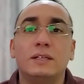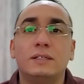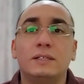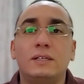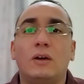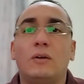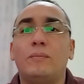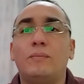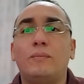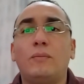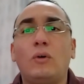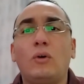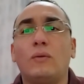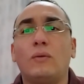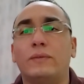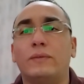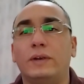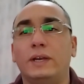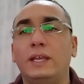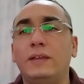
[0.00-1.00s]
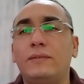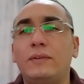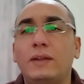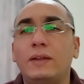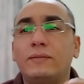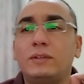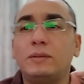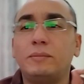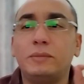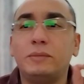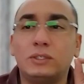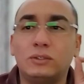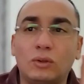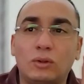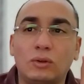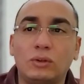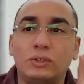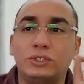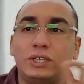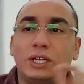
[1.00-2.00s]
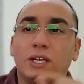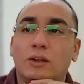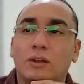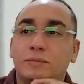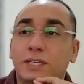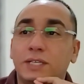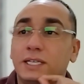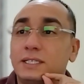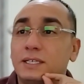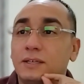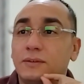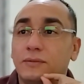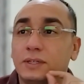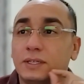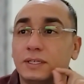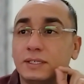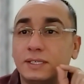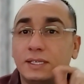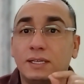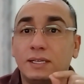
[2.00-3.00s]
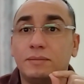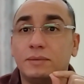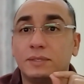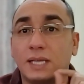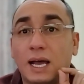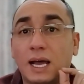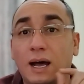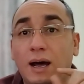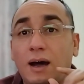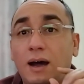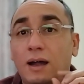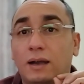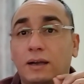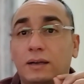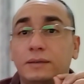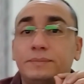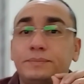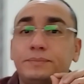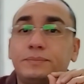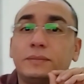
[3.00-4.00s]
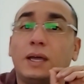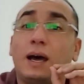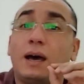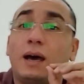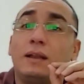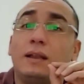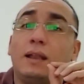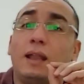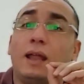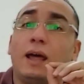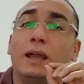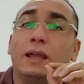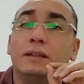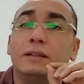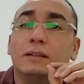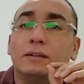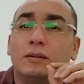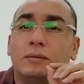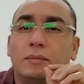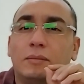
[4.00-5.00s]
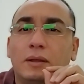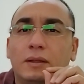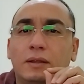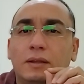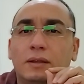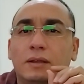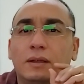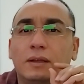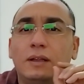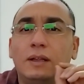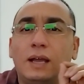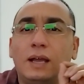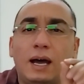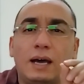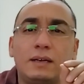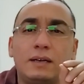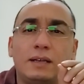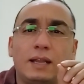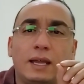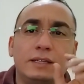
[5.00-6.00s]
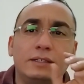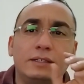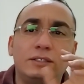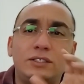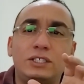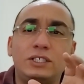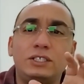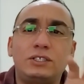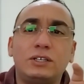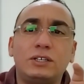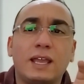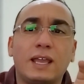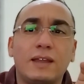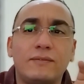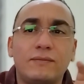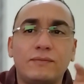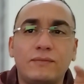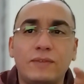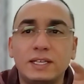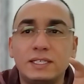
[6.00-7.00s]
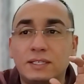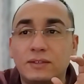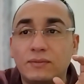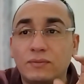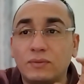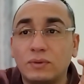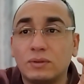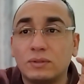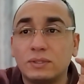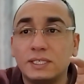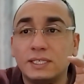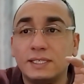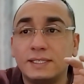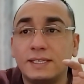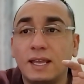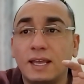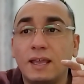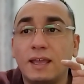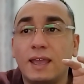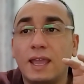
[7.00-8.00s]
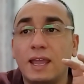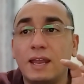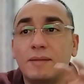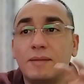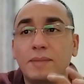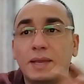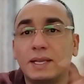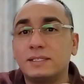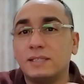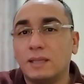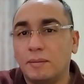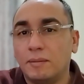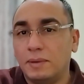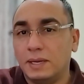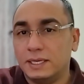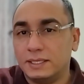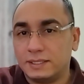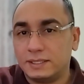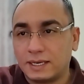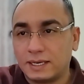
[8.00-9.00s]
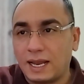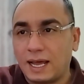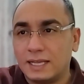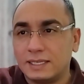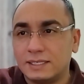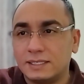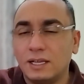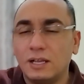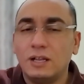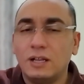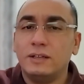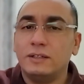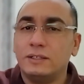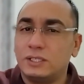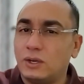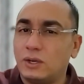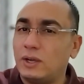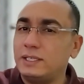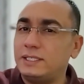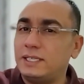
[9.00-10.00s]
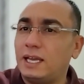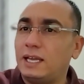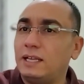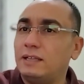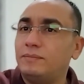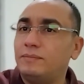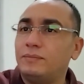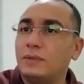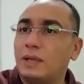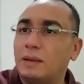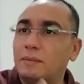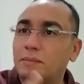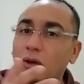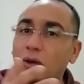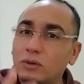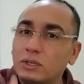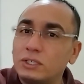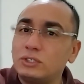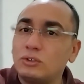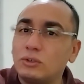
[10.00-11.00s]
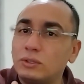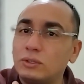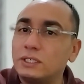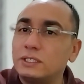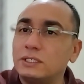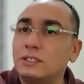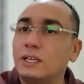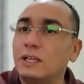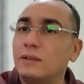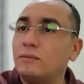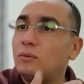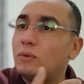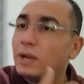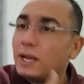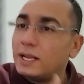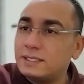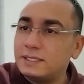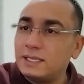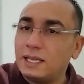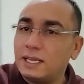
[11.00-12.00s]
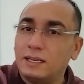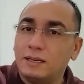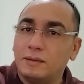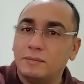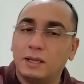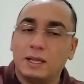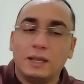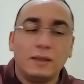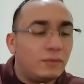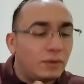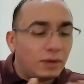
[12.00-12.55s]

So moreover, even if the methodology and objective in the syllabus are unaligned, uh, unaligned, the teacher can face difficulties in mixed ability class. So I said, I'm not contradicting even what I said in the beginning.